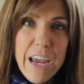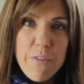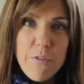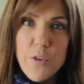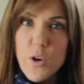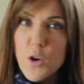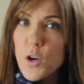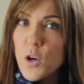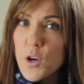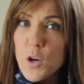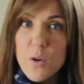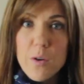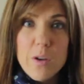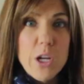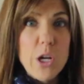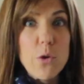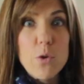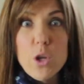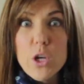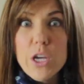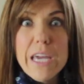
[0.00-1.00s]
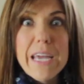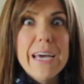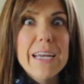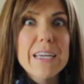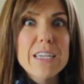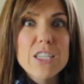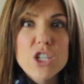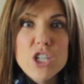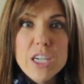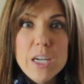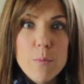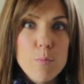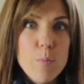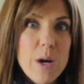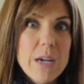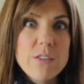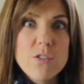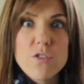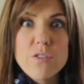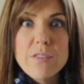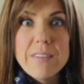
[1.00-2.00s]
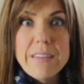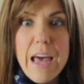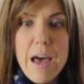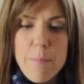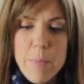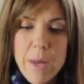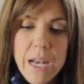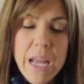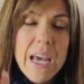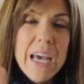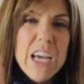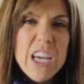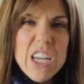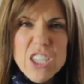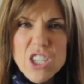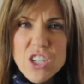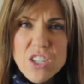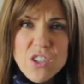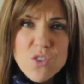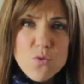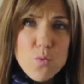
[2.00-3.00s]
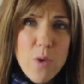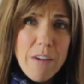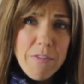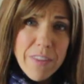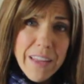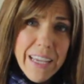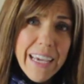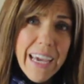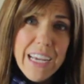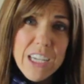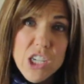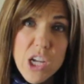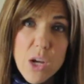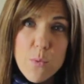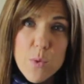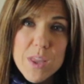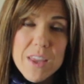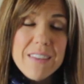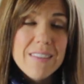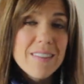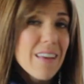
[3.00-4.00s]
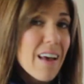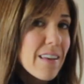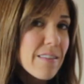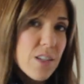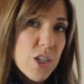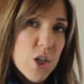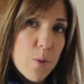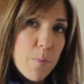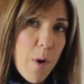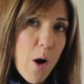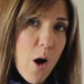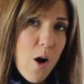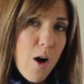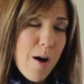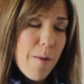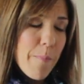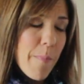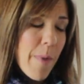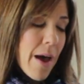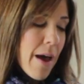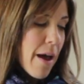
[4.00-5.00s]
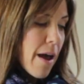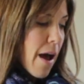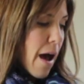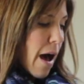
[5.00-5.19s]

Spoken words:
If you're, looking at a chicken breast or salmon, just roughly gauging with the size of your palm.